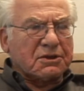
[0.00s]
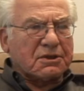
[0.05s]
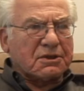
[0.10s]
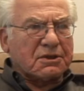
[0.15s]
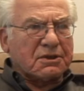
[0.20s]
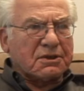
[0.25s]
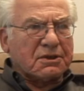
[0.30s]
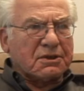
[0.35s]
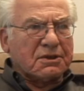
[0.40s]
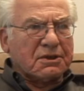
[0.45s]

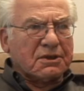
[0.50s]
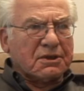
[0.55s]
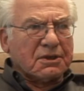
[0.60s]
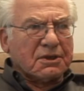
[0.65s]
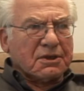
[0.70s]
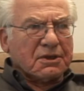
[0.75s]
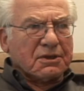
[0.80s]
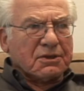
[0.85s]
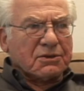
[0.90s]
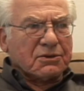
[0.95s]
uh,
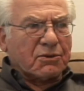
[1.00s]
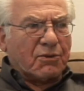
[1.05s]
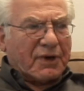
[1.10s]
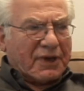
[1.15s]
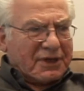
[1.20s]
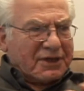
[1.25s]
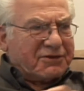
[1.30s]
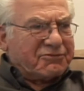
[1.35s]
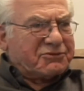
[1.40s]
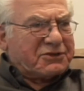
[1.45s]
though
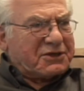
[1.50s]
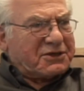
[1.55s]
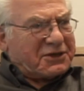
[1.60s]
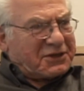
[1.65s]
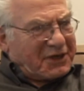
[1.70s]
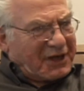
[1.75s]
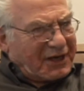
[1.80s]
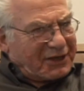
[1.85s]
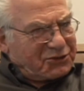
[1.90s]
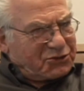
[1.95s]
I lived in
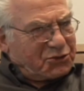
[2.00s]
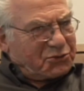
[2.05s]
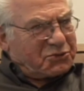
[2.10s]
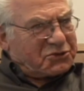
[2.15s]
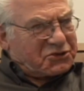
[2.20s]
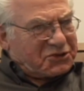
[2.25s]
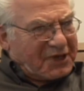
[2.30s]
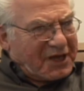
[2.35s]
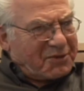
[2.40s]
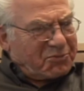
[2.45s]
a
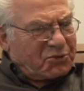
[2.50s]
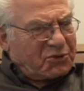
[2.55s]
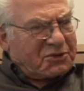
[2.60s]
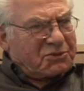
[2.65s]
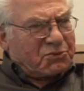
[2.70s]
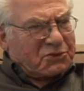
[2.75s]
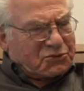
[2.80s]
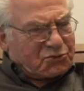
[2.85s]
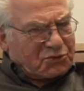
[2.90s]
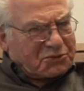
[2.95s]
non-Jewish
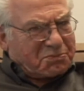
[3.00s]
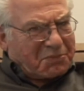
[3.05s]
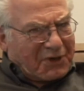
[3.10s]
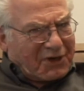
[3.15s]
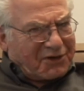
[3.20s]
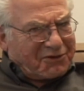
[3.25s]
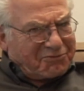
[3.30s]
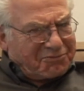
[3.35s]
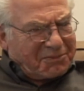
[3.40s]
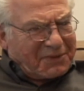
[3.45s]
neighborhood, which was
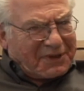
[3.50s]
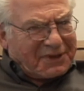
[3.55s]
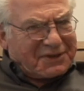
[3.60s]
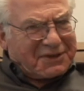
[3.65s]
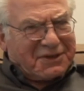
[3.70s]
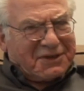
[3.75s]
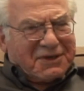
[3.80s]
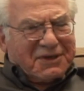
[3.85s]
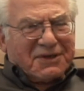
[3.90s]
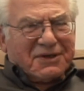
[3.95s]
part of my
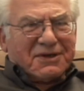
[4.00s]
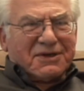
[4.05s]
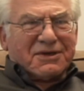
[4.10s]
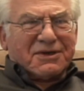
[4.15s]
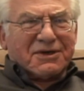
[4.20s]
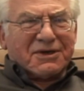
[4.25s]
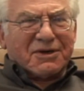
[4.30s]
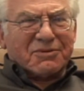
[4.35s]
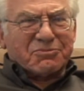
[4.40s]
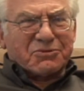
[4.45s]

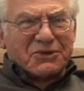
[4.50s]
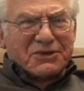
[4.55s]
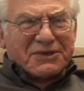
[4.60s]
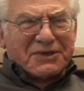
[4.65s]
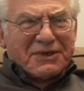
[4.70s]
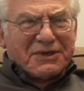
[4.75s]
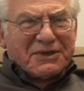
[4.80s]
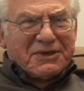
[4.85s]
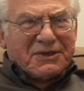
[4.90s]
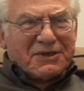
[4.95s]

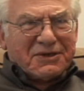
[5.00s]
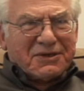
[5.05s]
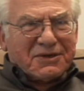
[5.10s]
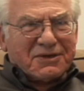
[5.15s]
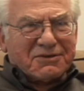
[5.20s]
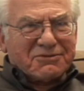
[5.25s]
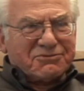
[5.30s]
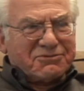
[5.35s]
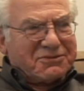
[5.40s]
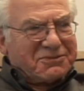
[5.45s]
upbringing
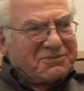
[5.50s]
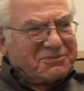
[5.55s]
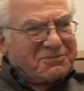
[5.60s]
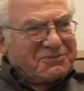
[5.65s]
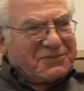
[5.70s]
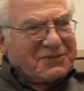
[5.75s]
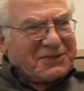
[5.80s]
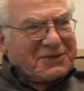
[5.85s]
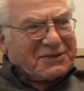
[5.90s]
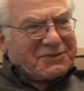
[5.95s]
of
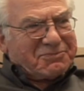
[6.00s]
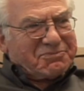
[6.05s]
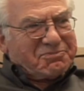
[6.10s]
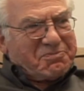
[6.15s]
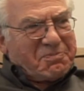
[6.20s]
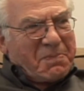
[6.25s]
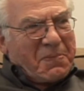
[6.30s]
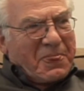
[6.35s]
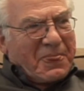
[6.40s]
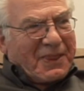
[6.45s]
um,
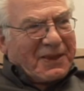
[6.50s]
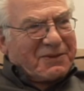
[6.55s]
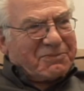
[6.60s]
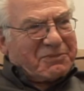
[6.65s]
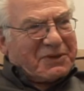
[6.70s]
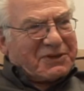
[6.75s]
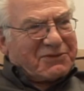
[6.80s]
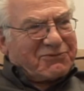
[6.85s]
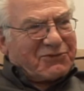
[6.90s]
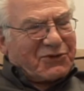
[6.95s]

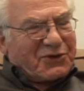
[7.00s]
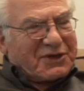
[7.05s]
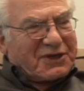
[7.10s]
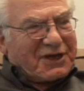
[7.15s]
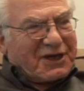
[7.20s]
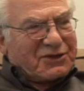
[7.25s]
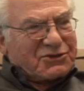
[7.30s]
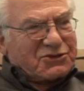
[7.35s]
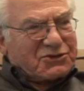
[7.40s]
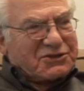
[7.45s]
being very
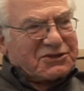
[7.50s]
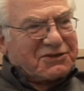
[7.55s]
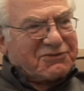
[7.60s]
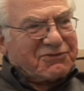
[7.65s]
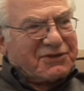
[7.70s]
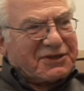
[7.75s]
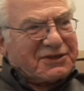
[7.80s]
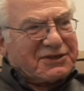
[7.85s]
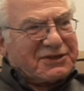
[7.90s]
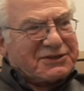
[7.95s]
conscious of
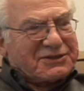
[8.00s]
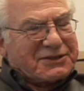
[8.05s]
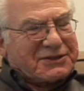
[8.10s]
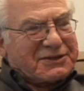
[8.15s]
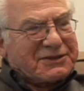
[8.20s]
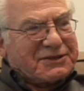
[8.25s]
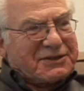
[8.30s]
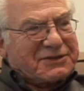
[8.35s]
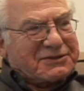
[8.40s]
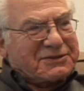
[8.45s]

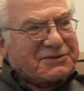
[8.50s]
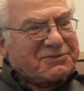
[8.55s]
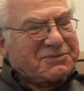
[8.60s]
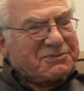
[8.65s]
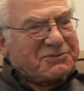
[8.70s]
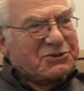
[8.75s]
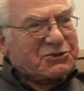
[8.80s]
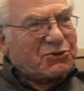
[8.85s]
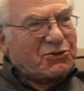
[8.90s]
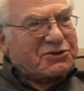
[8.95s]
ethnicity is mm. a
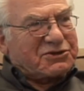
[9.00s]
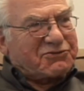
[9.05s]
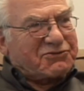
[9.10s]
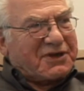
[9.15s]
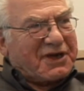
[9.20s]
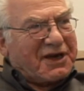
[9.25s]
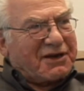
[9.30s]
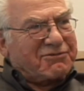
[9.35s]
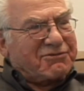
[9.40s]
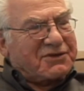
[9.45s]
hmm. source of
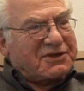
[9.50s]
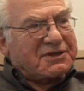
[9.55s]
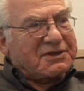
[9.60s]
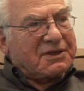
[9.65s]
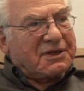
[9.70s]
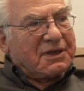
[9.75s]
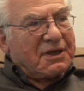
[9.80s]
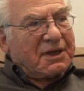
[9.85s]
conflict.